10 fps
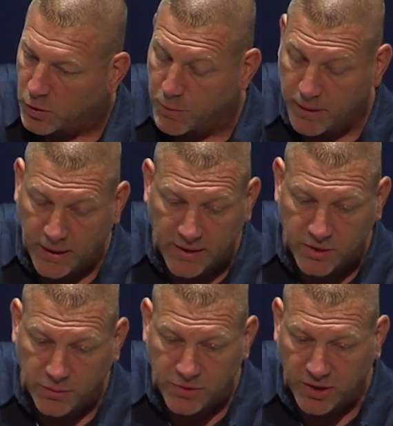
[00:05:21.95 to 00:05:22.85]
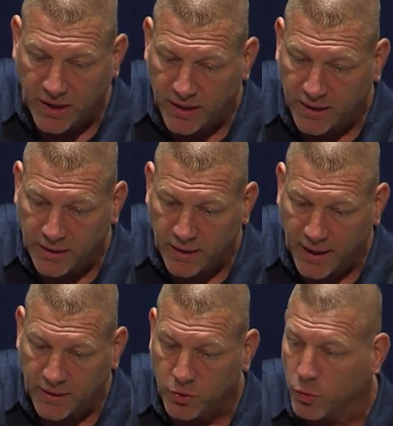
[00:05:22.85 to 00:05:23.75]
Communication with Shea
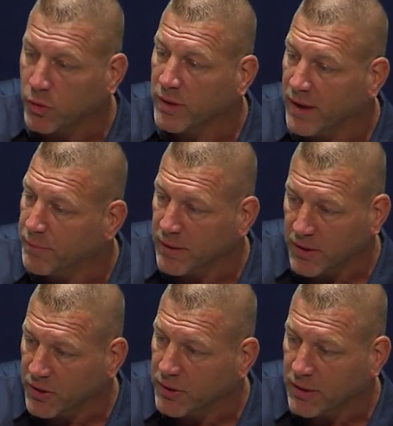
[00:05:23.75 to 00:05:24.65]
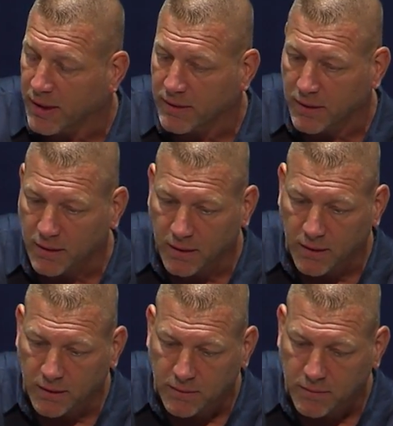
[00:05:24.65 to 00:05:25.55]
and Jordan have been good. I think
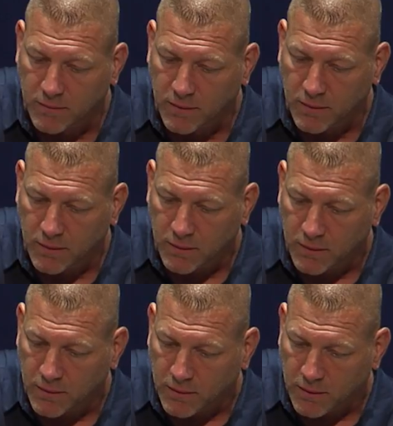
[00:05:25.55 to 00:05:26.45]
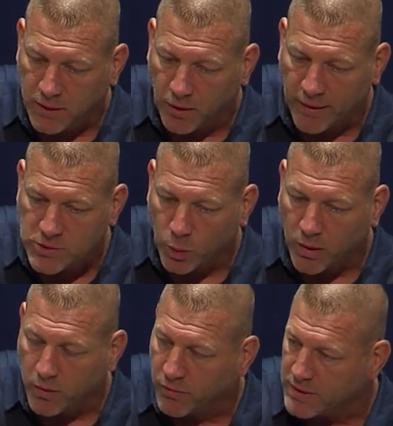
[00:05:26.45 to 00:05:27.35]
you know, that's one
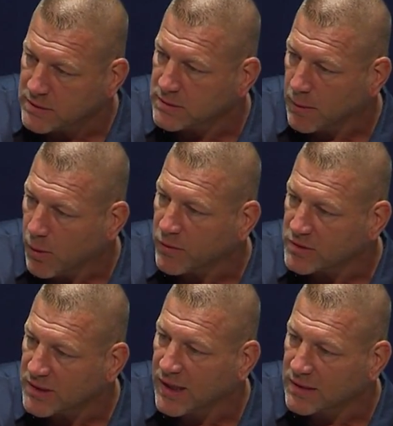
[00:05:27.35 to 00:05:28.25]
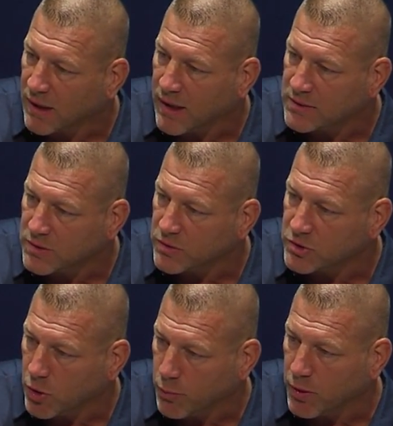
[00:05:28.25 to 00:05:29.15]
of the reasons I'm on the sidelines, so there's
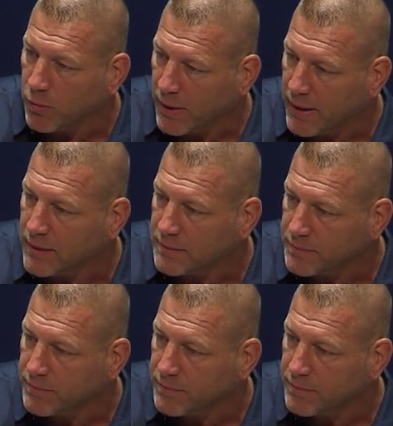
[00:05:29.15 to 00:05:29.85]
no middleman.